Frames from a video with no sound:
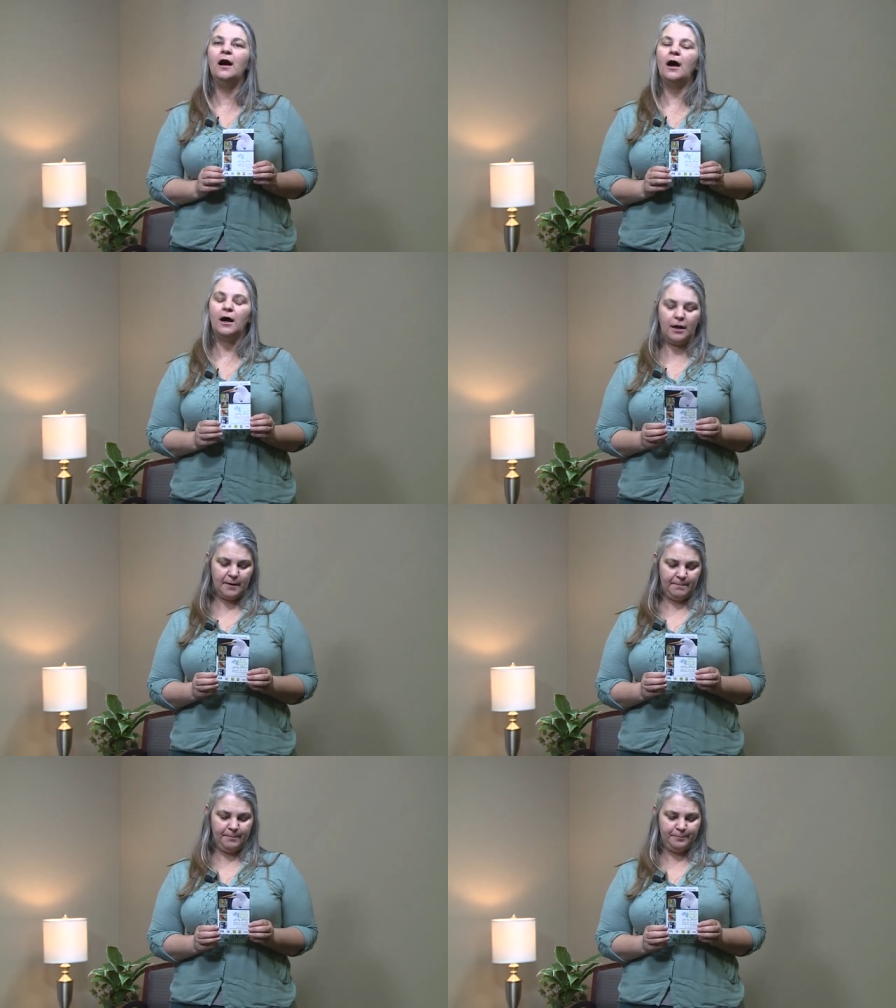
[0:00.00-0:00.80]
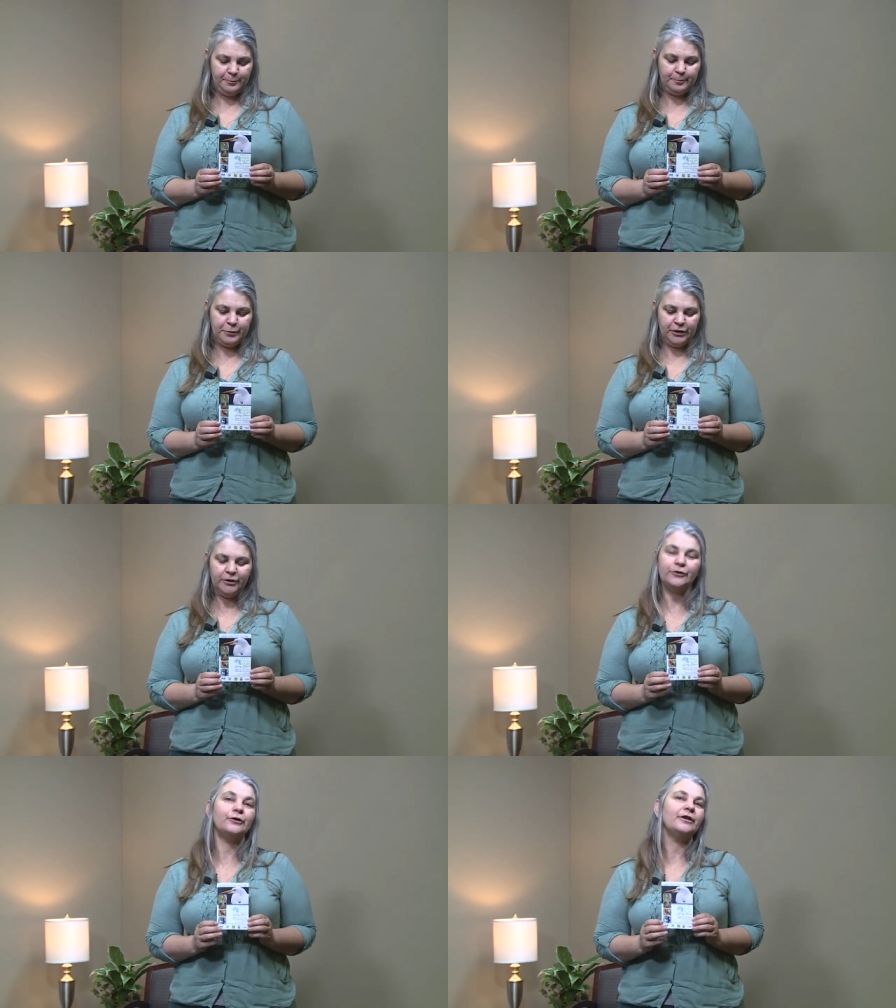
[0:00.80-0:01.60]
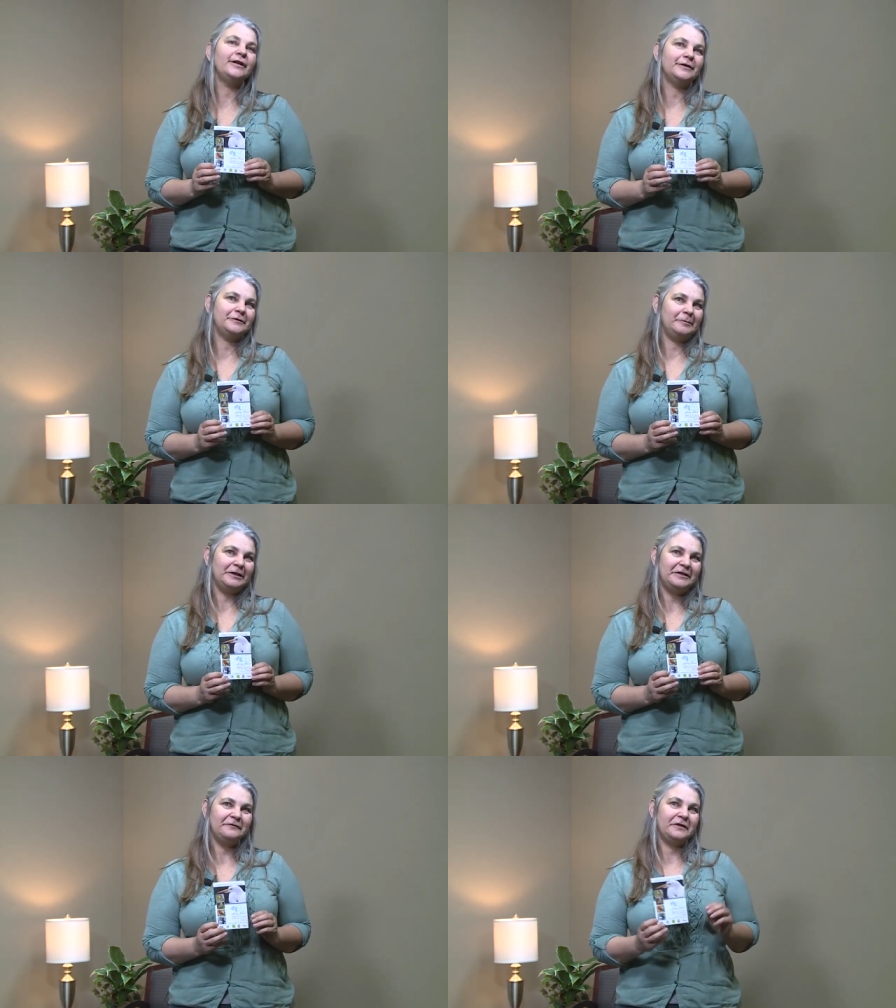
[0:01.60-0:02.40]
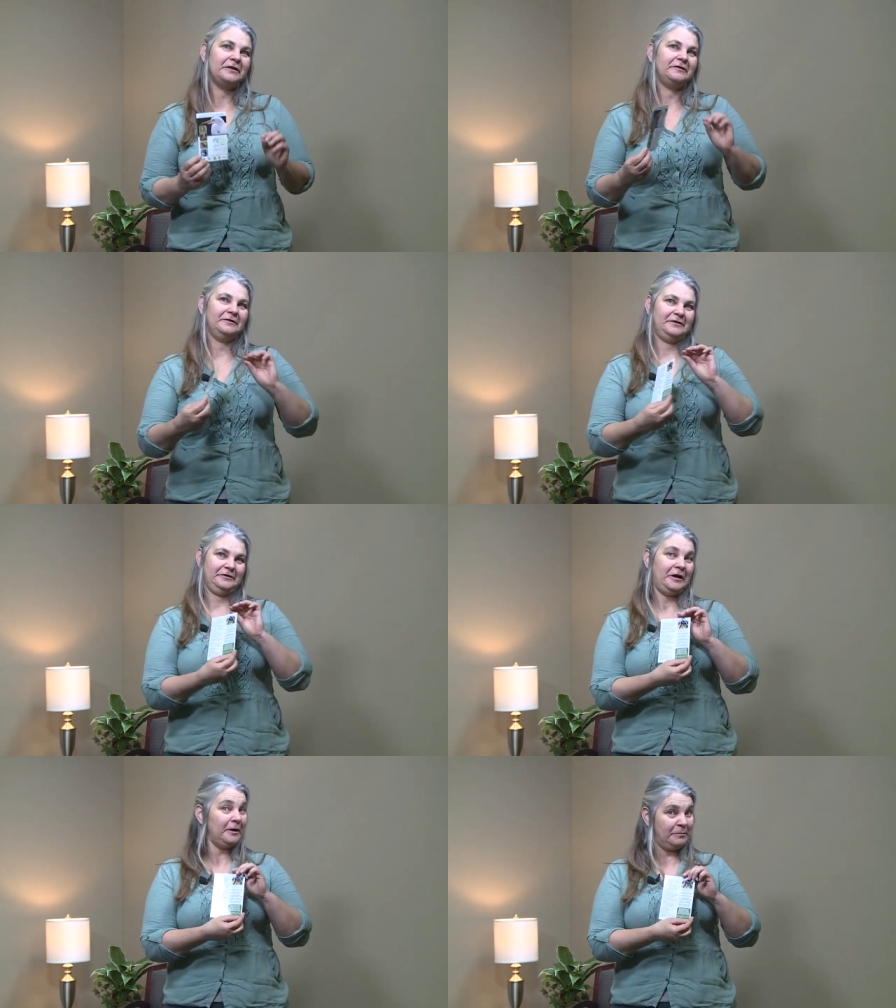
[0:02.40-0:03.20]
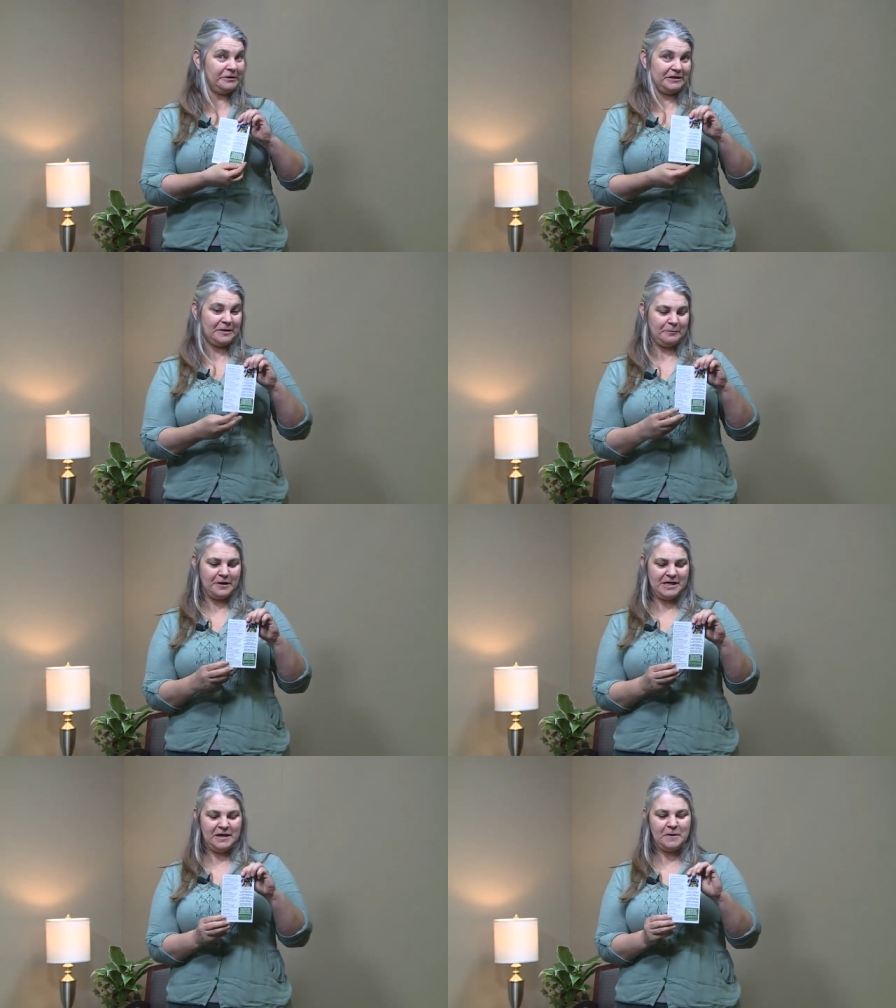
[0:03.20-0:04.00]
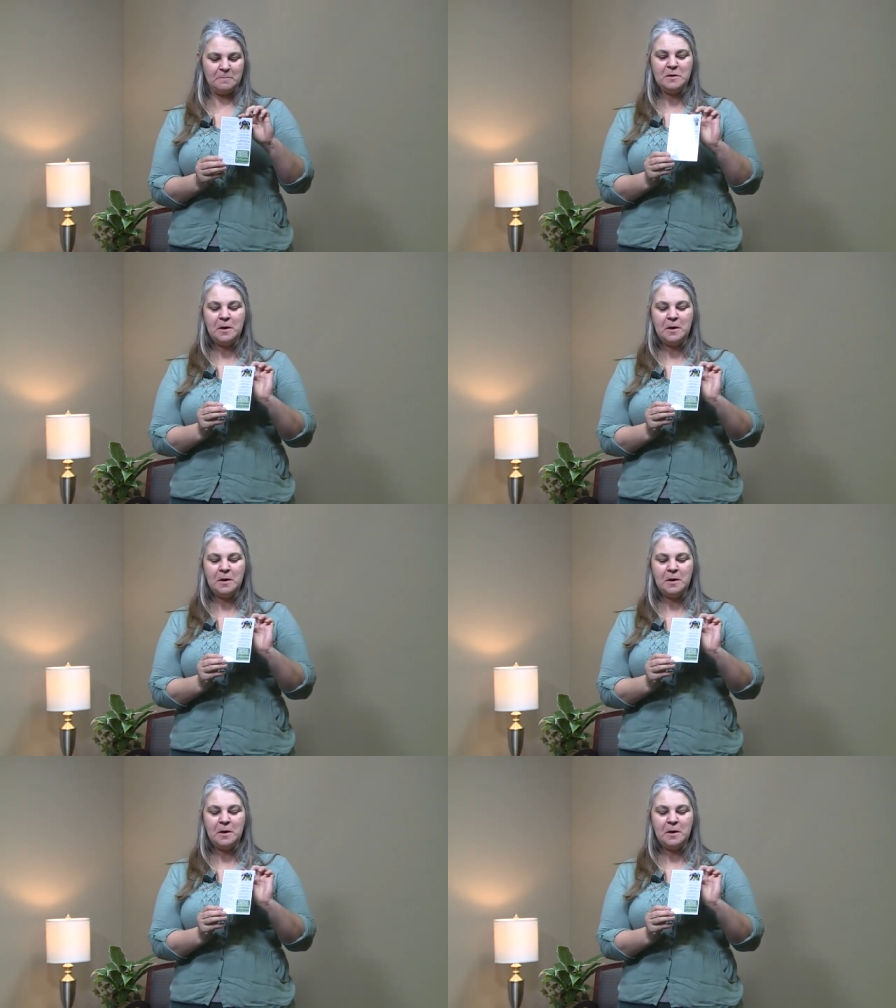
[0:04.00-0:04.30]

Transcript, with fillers: Um, book early. I do believe that they're kind of booked up right now,